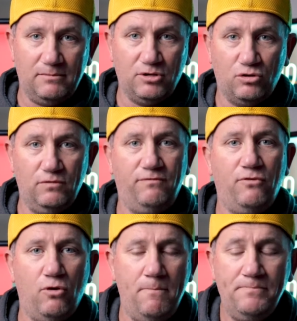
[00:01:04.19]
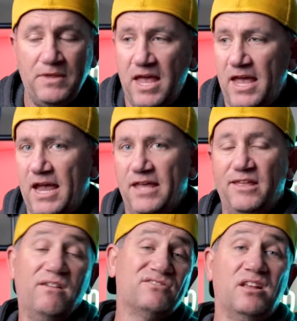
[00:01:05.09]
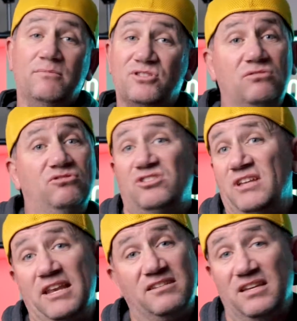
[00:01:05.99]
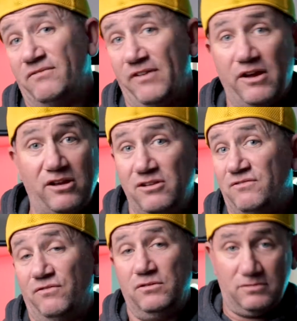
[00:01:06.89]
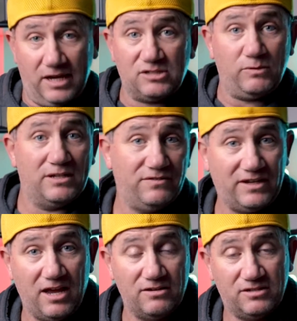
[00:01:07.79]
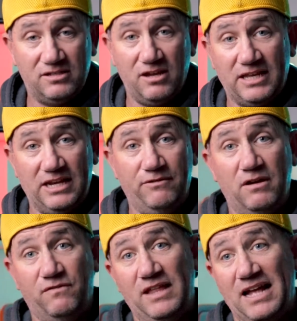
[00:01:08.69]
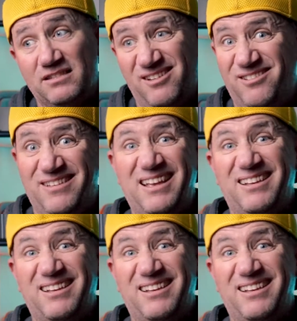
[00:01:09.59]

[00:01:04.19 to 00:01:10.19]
something good for. And then obviously I'm still just editing photos for next week's videos. So getting ready for that. So